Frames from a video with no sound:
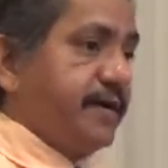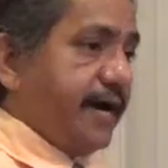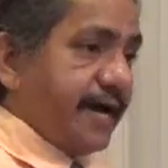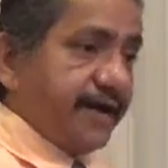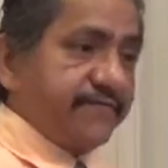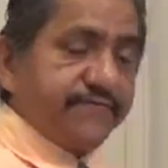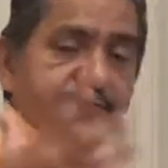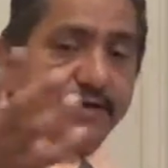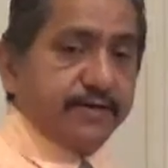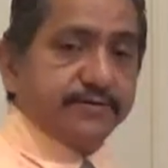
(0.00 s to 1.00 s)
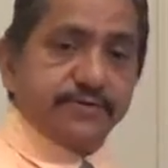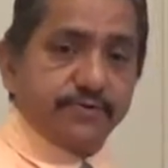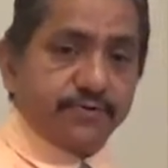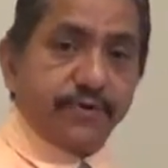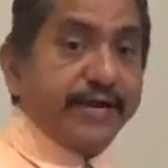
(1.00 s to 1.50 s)
I have you
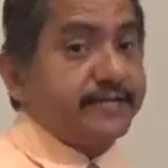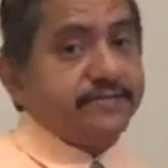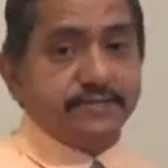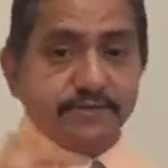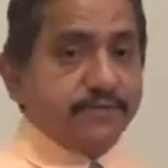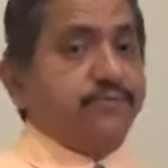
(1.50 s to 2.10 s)
know, great,